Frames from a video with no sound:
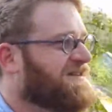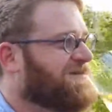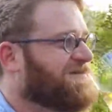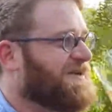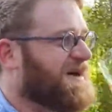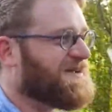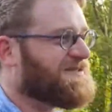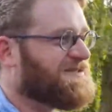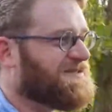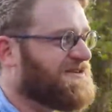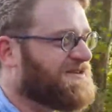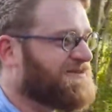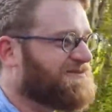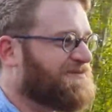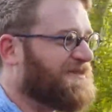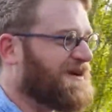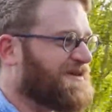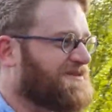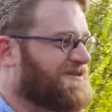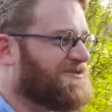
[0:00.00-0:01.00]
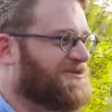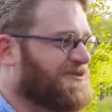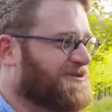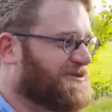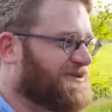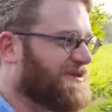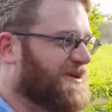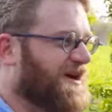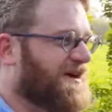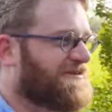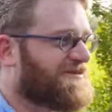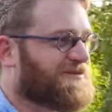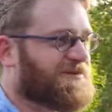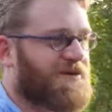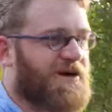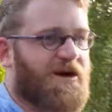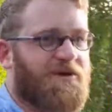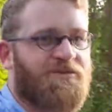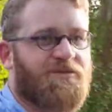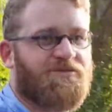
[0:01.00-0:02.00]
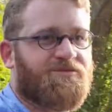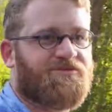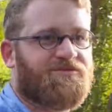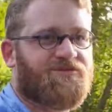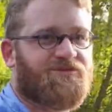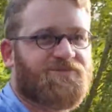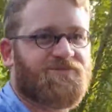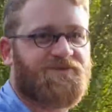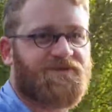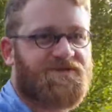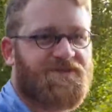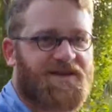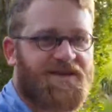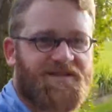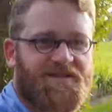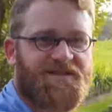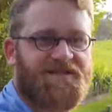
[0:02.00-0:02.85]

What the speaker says: back to normal life tomorrow. But we'll just pretend